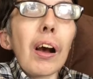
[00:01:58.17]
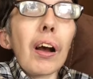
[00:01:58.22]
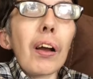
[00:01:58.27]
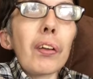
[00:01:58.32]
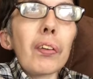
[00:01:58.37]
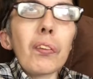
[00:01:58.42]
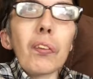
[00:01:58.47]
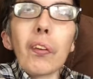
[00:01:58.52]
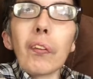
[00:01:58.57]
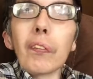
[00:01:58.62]
I
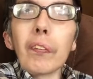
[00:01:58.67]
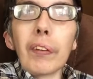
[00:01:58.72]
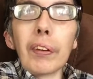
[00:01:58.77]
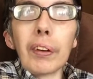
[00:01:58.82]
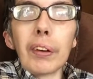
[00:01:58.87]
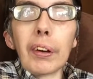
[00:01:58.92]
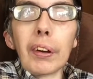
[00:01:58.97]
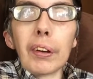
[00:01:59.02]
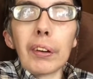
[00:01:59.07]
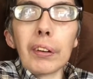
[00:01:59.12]
enjoy
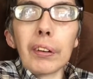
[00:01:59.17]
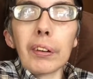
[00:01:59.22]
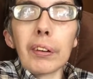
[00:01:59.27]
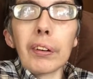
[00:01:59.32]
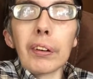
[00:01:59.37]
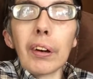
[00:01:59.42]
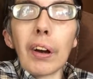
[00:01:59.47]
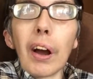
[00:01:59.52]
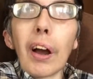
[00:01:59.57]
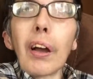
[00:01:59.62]
reading.
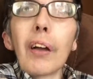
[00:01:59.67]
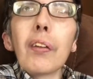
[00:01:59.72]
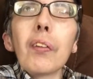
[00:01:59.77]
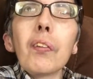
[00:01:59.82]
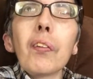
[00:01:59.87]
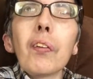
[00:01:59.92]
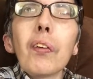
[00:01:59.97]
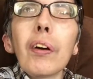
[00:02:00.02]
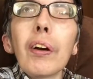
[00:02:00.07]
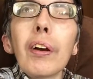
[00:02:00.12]
I
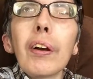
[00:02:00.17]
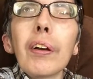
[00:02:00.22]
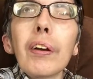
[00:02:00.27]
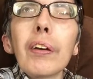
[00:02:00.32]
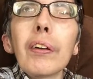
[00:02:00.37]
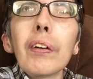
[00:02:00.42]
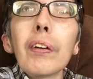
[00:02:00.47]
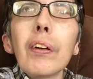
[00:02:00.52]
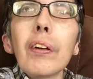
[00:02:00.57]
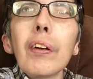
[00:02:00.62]

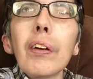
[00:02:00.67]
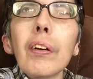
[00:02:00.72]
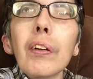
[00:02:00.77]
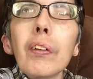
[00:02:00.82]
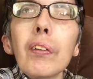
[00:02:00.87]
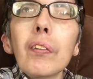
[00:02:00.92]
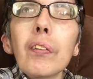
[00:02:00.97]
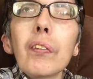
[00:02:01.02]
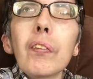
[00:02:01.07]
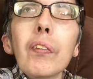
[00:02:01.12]
enjoy
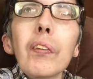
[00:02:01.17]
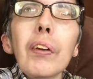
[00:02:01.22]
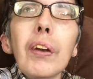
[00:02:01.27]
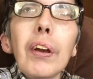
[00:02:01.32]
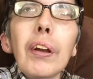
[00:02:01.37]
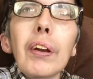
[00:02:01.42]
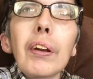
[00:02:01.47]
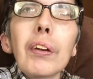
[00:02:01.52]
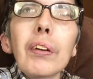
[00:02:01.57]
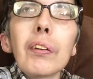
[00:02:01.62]

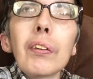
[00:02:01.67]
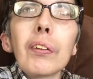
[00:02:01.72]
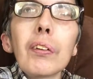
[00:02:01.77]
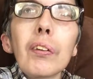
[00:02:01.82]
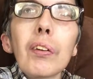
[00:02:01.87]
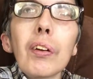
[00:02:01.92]
creating